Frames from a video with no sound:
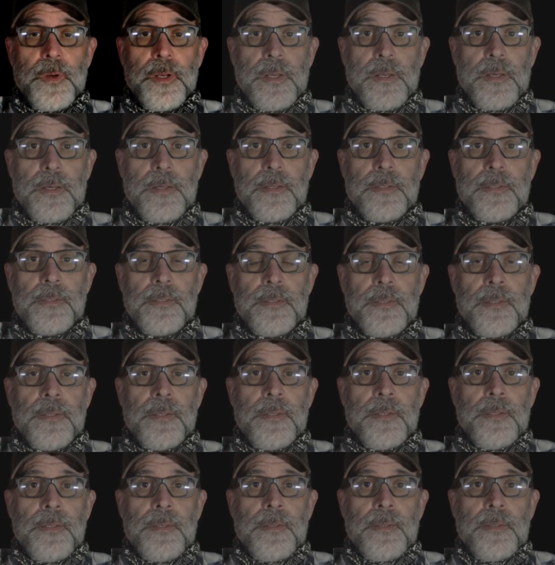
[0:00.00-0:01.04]
started in
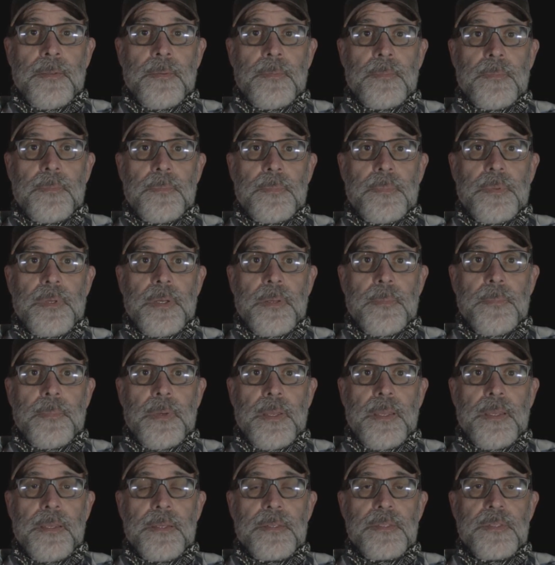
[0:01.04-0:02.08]
Premiere, I'll
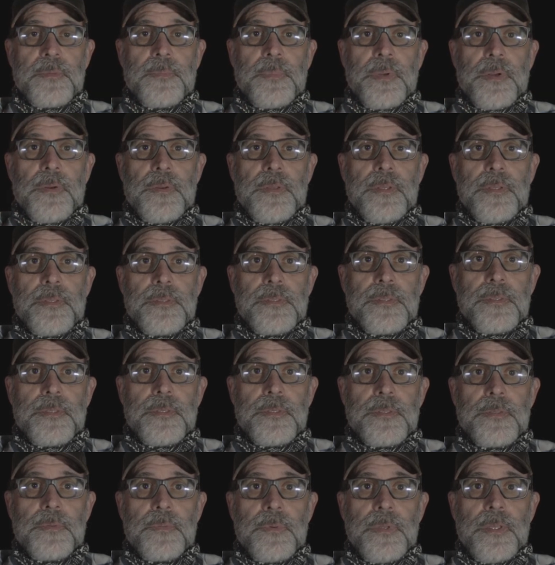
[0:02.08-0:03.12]
show you some of this
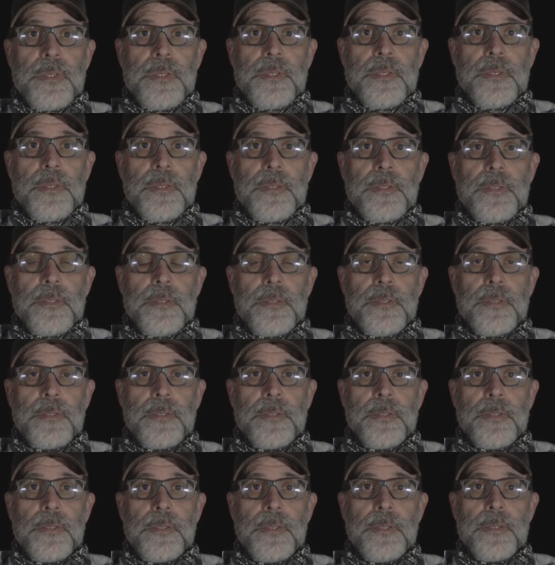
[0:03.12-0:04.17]
video full screen
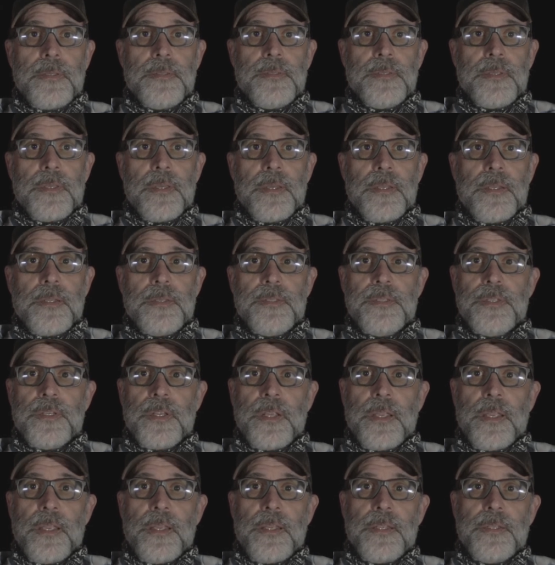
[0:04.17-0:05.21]
so you can
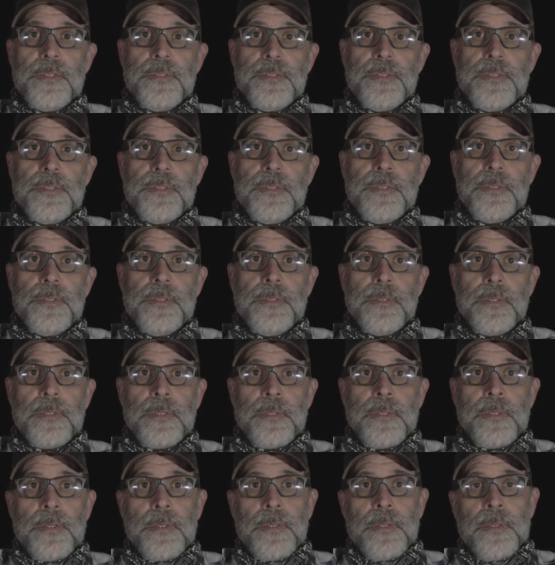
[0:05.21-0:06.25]
really see the
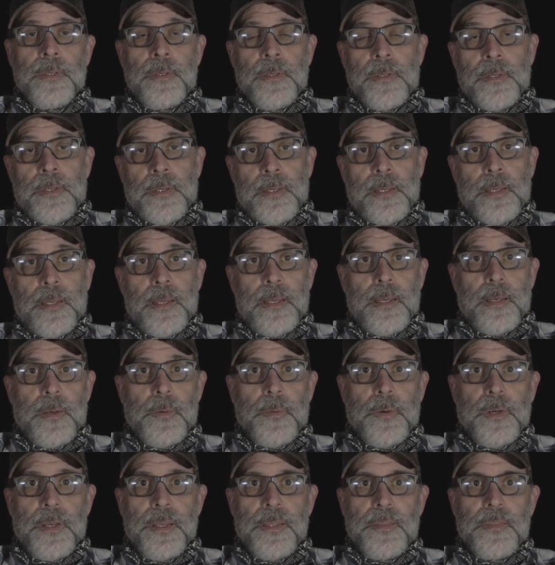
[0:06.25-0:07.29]
effect of the
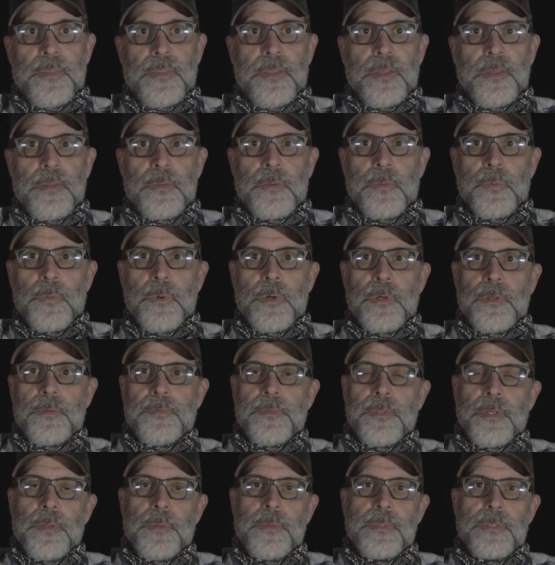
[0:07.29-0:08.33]
scanning lines
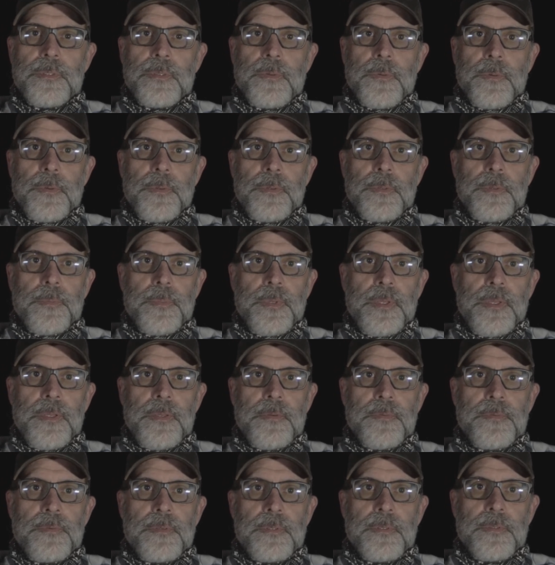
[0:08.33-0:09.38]
that are going up the
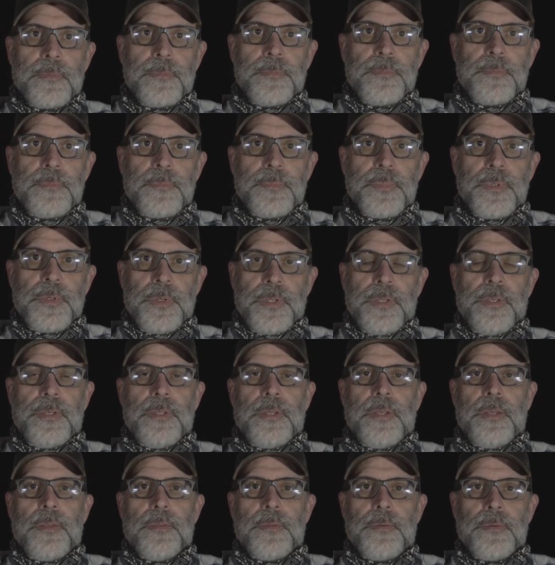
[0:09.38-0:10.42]
screen.
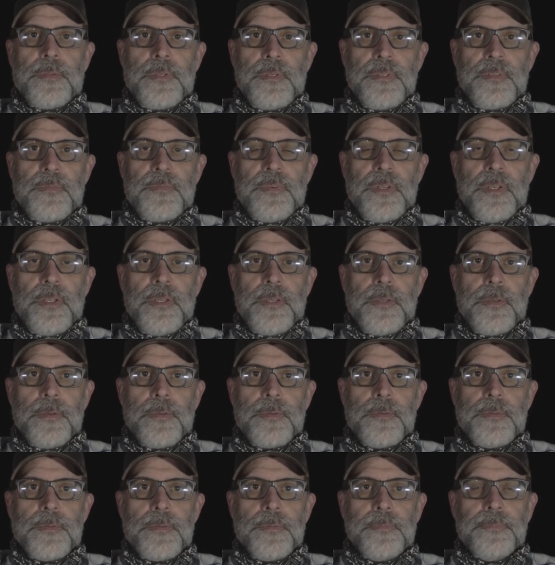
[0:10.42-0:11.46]
It's pretty
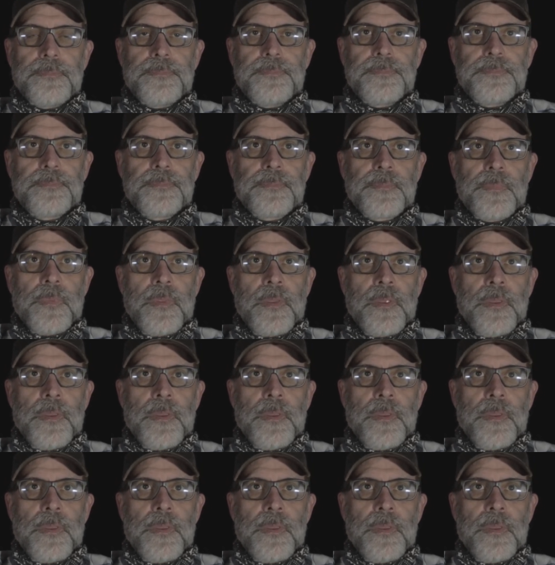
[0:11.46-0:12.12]
distracting, isn't it?